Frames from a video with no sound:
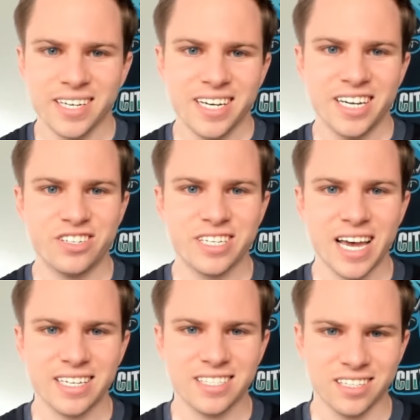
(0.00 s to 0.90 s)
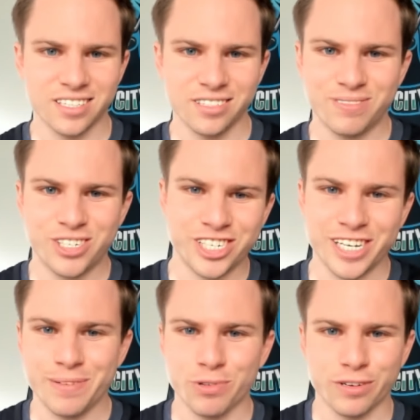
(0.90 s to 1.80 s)
it just has a little
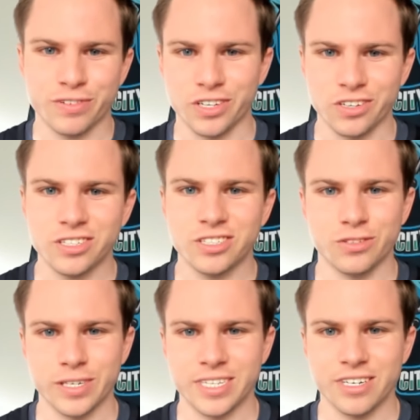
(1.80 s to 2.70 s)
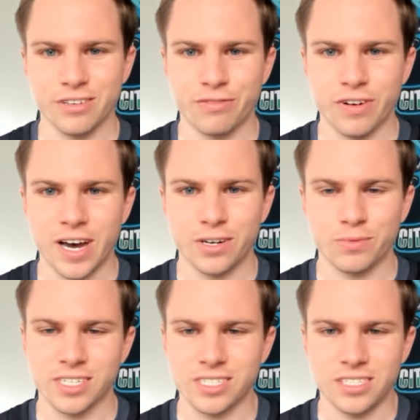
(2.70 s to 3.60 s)
cheaper of a look to it than you'd find
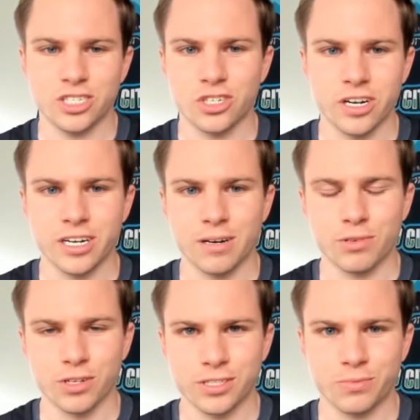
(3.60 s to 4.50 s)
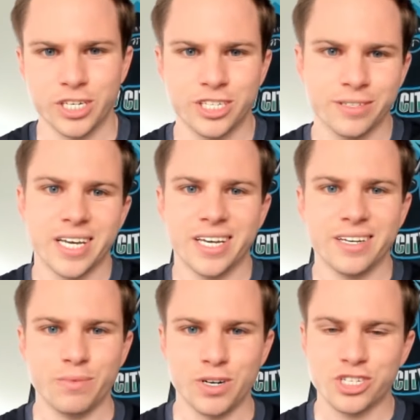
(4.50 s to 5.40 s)
with the stitched on numbers, which,
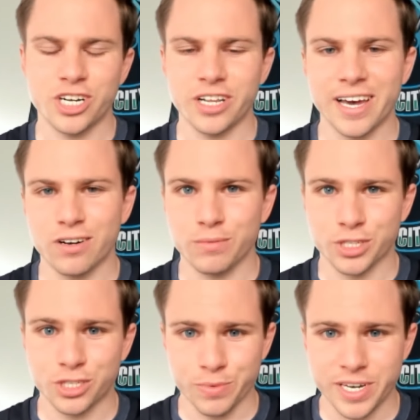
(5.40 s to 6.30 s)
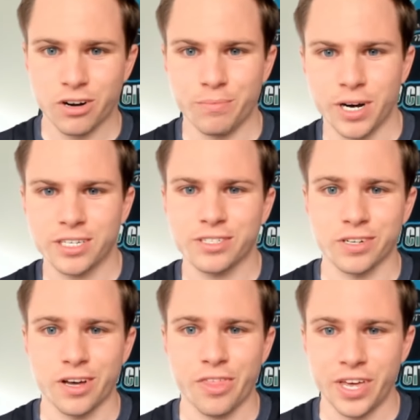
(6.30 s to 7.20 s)
when you're shelling out almost $300
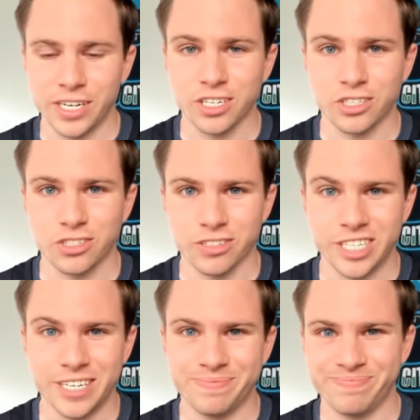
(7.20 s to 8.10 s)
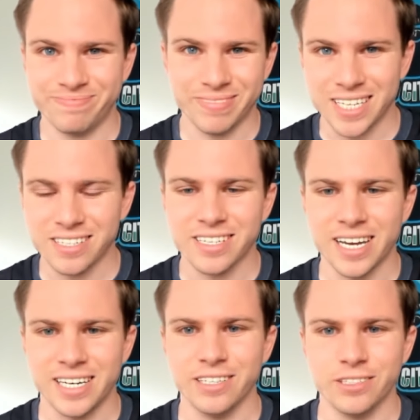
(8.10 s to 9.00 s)
for an authentic jersey, isn't
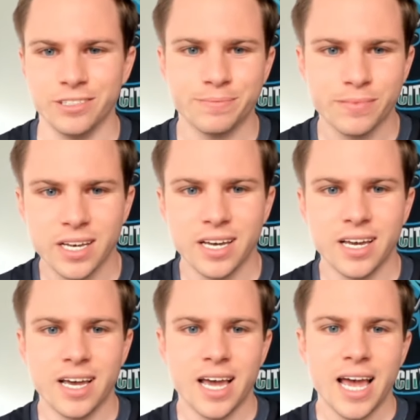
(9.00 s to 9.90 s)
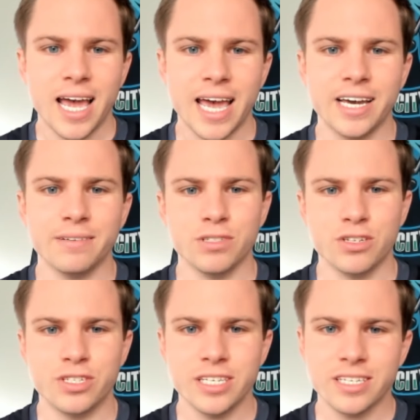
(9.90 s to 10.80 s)
ideal. And
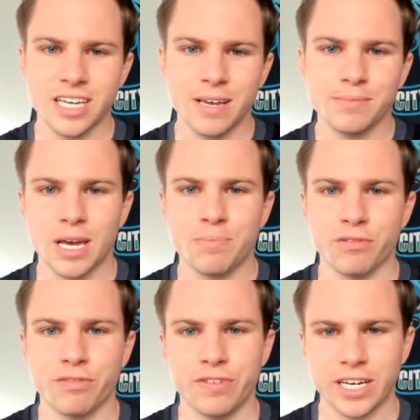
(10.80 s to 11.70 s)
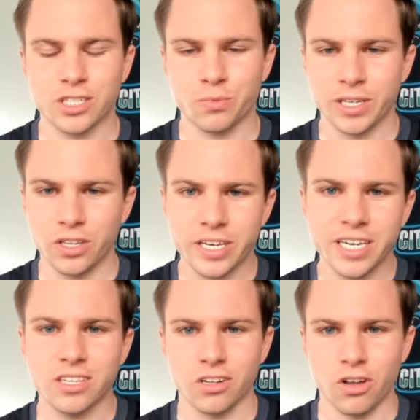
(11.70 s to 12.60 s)
you see the same type of effect when
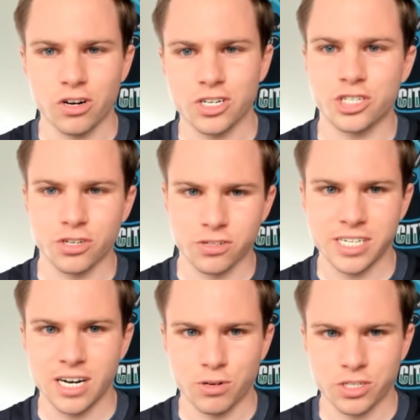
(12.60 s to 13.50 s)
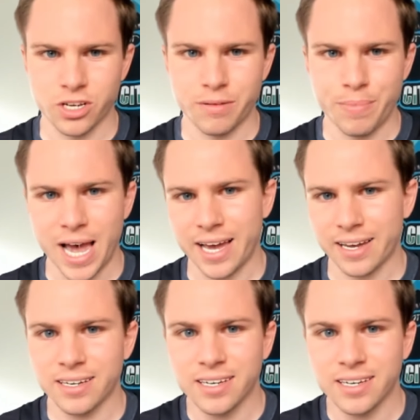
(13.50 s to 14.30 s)
looking at the large jersey numbers on the back.